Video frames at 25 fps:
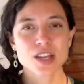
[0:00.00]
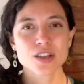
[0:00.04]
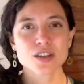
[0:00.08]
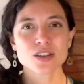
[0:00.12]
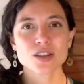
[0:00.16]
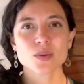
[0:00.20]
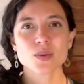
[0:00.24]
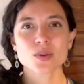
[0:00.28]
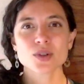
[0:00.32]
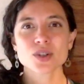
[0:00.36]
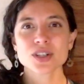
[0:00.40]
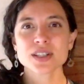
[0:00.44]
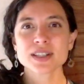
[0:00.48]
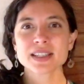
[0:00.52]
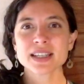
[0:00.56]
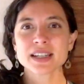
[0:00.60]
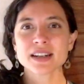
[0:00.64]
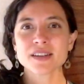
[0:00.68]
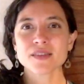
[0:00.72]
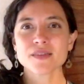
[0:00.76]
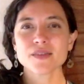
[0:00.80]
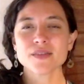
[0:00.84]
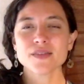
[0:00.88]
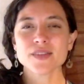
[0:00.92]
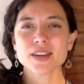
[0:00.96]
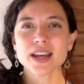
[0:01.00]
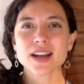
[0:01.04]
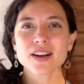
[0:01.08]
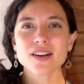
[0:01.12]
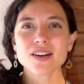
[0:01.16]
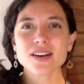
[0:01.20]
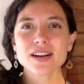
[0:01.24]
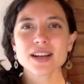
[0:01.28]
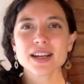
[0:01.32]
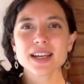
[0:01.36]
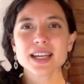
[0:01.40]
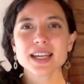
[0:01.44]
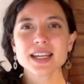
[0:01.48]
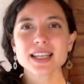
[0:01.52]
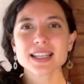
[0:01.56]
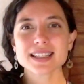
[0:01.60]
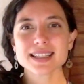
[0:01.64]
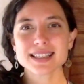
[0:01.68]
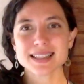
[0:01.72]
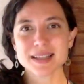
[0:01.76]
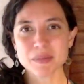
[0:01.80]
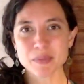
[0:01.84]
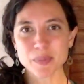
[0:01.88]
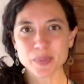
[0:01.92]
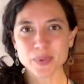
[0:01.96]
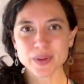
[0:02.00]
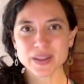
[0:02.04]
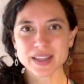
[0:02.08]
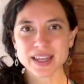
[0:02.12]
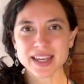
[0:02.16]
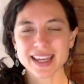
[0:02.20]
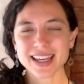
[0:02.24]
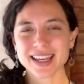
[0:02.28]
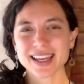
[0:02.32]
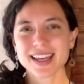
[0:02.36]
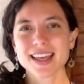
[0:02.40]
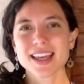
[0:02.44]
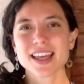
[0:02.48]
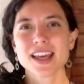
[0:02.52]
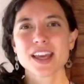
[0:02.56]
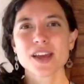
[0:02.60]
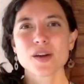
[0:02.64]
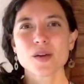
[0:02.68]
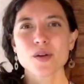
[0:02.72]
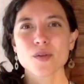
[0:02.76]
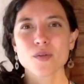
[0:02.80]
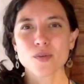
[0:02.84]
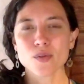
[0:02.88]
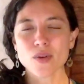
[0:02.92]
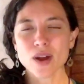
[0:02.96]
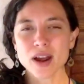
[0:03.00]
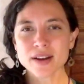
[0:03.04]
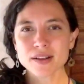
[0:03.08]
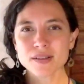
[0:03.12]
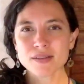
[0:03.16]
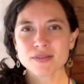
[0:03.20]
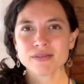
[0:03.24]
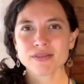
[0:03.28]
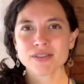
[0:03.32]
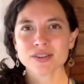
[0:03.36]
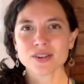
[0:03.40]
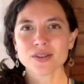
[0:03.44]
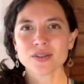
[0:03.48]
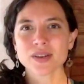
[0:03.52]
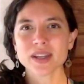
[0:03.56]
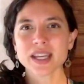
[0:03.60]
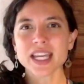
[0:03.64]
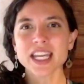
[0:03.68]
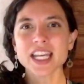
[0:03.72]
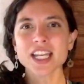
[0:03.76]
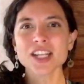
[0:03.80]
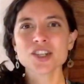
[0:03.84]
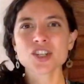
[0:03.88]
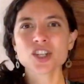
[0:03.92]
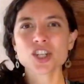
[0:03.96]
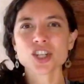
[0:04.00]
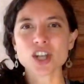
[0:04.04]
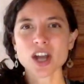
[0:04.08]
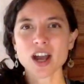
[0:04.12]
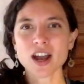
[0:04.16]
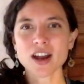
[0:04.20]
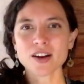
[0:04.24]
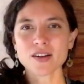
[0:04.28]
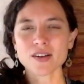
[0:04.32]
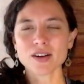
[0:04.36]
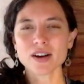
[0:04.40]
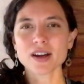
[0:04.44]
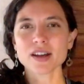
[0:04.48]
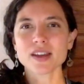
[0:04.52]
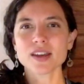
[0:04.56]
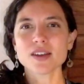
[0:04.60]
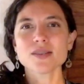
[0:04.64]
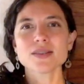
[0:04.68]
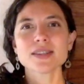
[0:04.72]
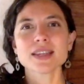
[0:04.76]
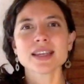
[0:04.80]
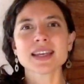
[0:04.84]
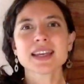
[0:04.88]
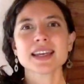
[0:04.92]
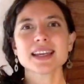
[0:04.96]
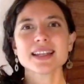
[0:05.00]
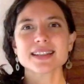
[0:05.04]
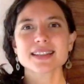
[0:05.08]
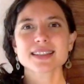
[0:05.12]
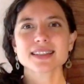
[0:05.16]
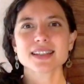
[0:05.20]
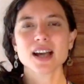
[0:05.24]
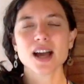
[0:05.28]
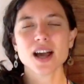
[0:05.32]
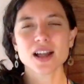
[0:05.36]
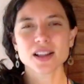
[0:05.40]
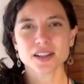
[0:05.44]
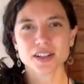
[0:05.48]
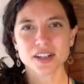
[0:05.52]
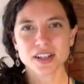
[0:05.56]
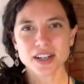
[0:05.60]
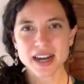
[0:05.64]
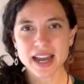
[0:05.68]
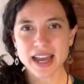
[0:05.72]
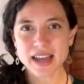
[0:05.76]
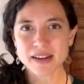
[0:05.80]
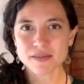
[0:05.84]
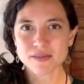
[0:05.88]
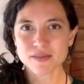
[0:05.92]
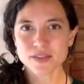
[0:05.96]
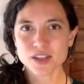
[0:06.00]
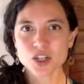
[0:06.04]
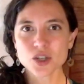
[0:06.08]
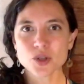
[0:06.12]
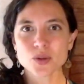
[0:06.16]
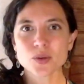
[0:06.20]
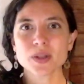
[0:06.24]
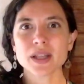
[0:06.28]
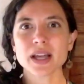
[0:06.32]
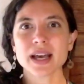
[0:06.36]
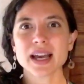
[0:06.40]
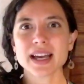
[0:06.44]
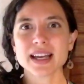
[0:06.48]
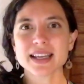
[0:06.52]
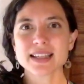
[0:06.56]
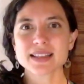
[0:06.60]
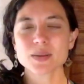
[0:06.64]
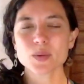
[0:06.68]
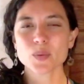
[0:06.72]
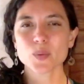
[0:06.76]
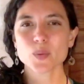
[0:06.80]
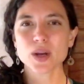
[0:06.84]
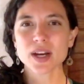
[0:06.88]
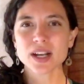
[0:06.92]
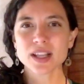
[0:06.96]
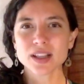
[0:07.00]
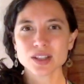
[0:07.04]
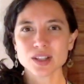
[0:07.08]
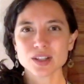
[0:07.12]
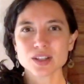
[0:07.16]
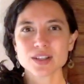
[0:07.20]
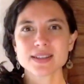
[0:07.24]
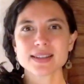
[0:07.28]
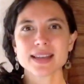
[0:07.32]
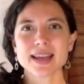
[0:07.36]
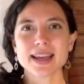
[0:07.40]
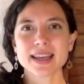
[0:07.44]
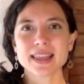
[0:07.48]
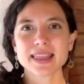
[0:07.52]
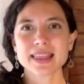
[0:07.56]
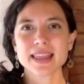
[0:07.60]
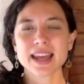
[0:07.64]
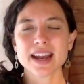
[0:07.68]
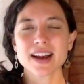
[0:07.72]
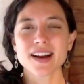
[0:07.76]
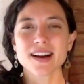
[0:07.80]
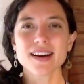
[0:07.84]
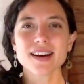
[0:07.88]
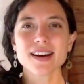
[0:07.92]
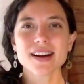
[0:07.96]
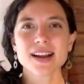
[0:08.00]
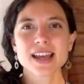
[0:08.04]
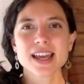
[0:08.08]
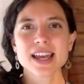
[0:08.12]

So we're just going to very simply run through each chakra using its color and visualize what it looks like there.